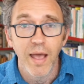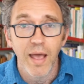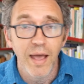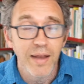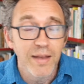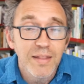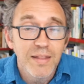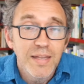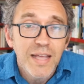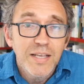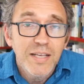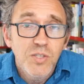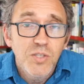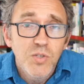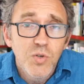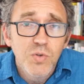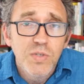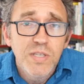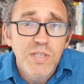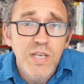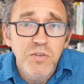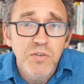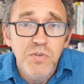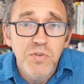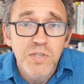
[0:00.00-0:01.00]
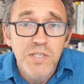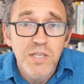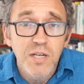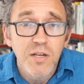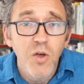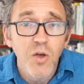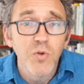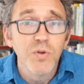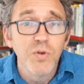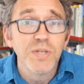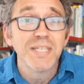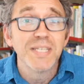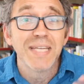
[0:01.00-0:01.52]
And in the next 2 centuries
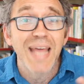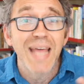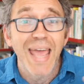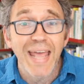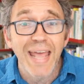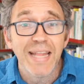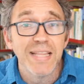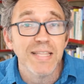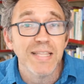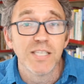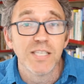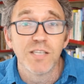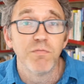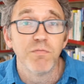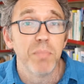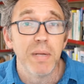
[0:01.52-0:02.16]
alone, tens